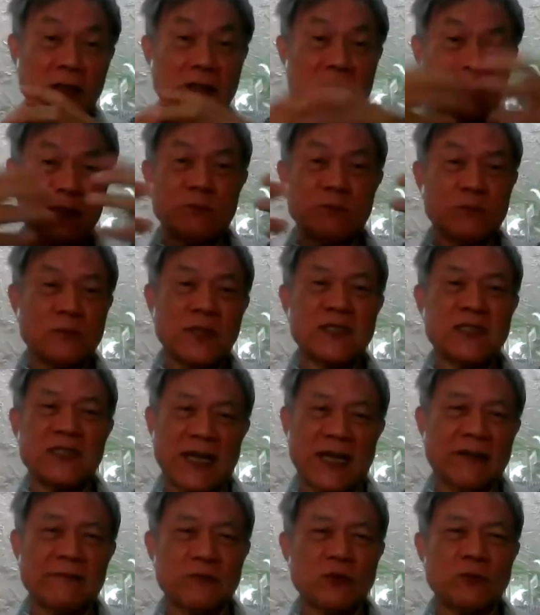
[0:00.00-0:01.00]
This
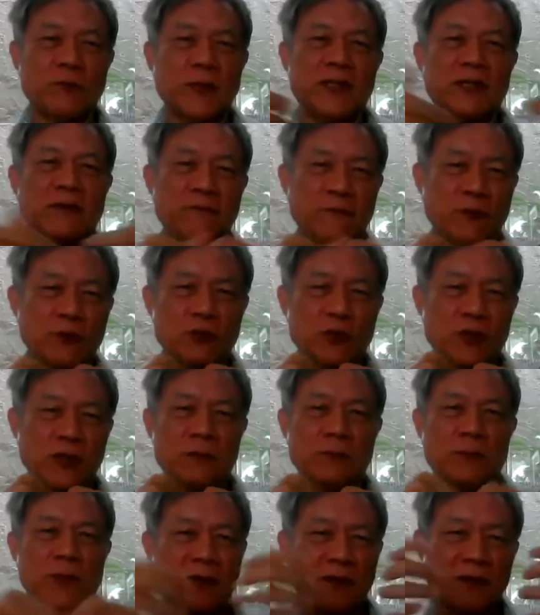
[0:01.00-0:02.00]
have to be the
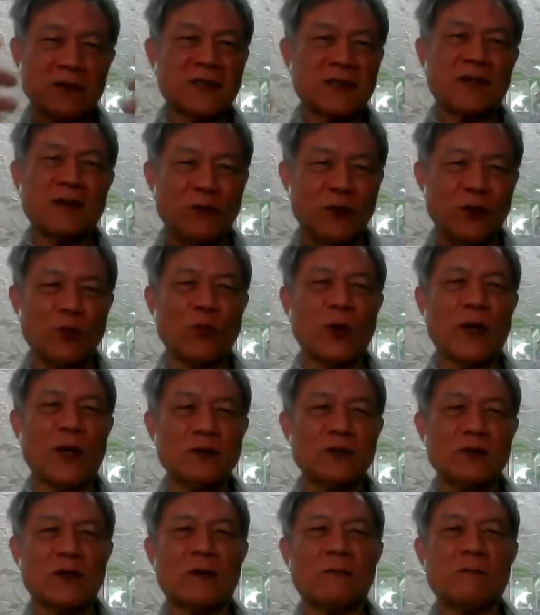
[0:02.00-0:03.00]
future, because if you
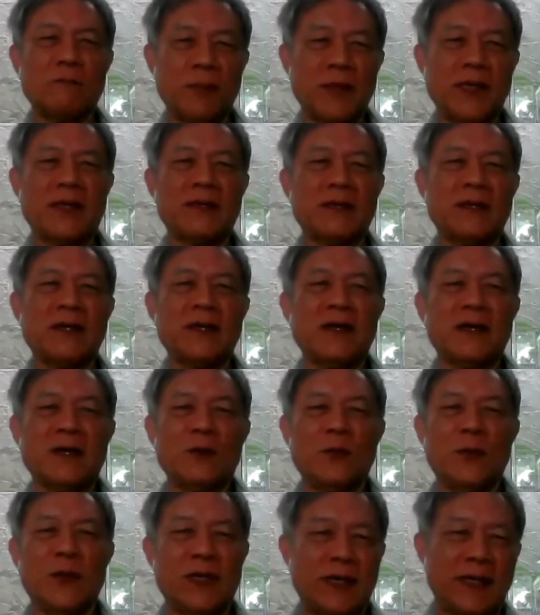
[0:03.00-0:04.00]
want to compete,
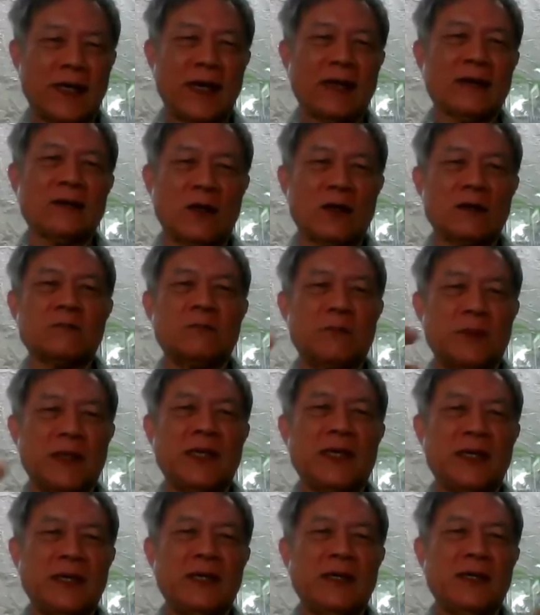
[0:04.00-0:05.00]
we cannot
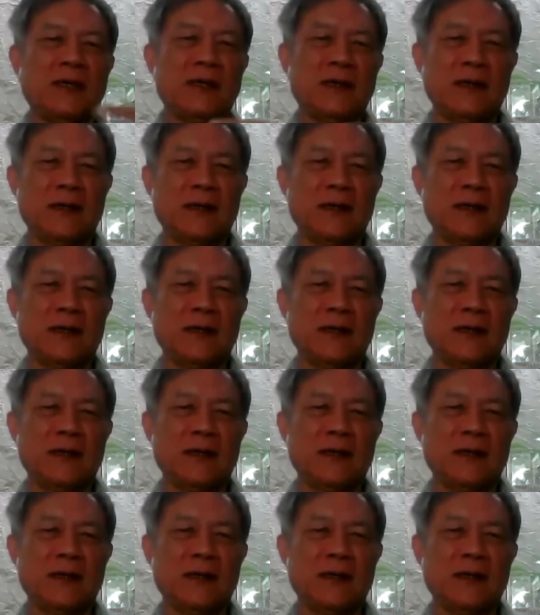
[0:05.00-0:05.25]
be,